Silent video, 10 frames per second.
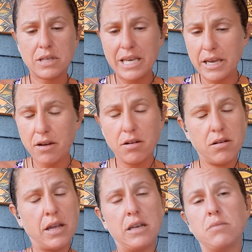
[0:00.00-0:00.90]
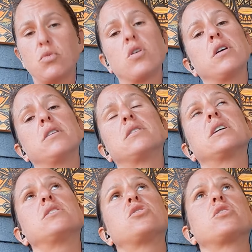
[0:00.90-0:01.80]
care anymore
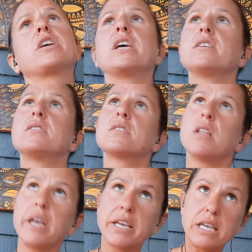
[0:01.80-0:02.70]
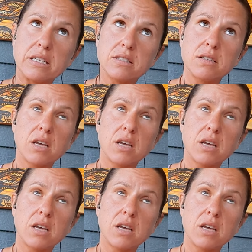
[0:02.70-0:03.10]
that your kids like it.